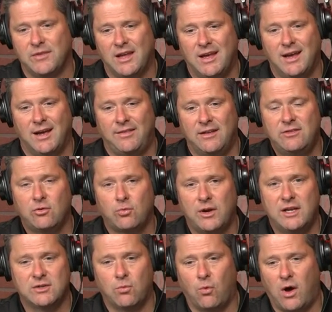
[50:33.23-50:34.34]
I think the
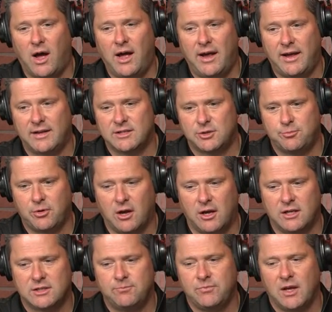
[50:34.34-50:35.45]
reason why is
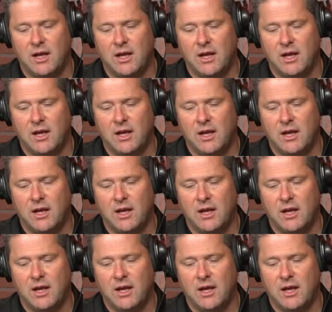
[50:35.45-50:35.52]
because